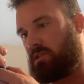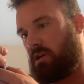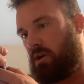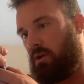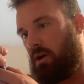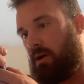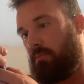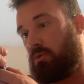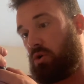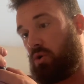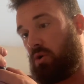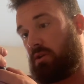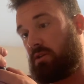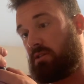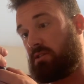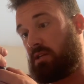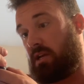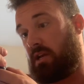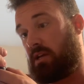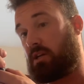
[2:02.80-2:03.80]
So I'm going
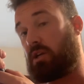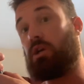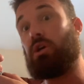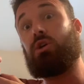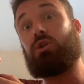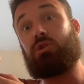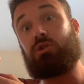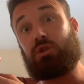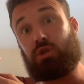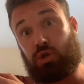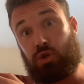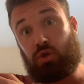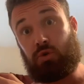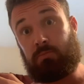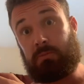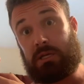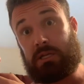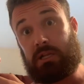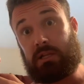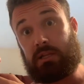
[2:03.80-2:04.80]
to take 2
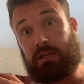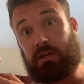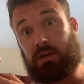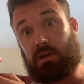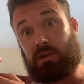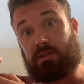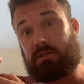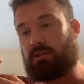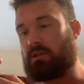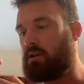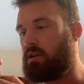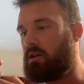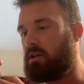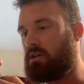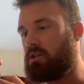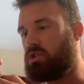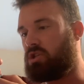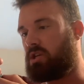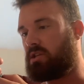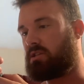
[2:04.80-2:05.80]
milliliters
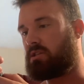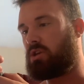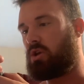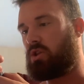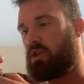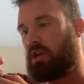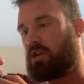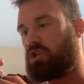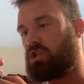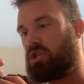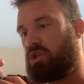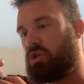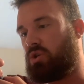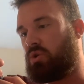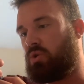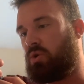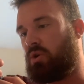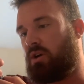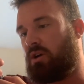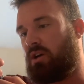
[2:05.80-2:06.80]
just so that
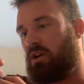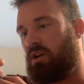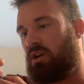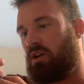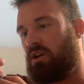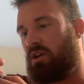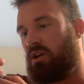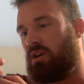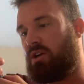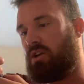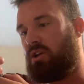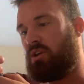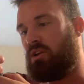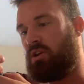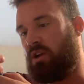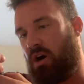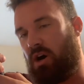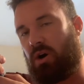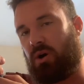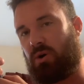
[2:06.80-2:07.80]
you
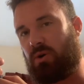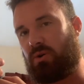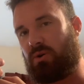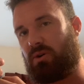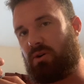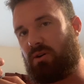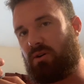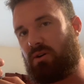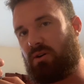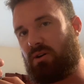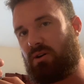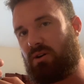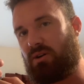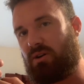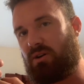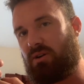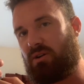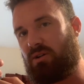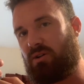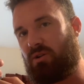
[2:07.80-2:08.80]
know
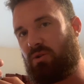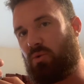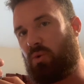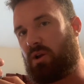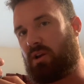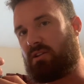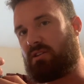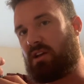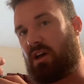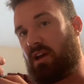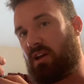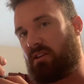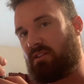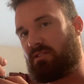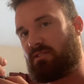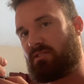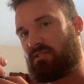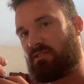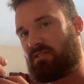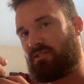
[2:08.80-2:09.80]
what it
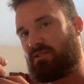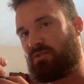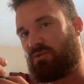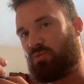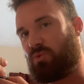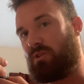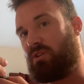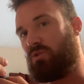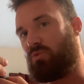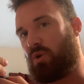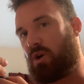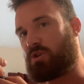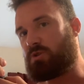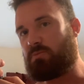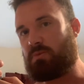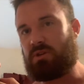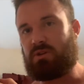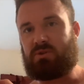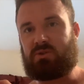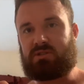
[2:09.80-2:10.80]
does when you watch
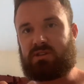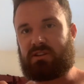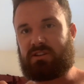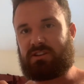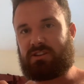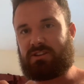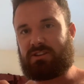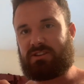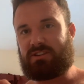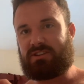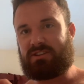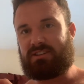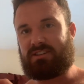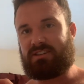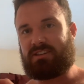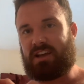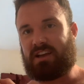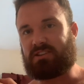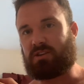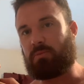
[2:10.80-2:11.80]
me use it,
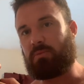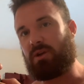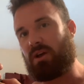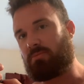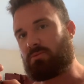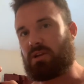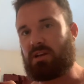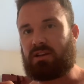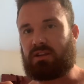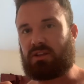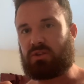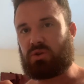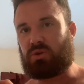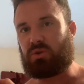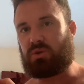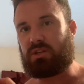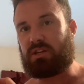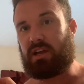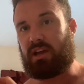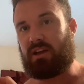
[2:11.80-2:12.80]
as I'll be updating
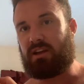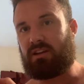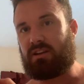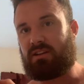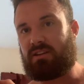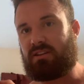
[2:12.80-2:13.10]
through the day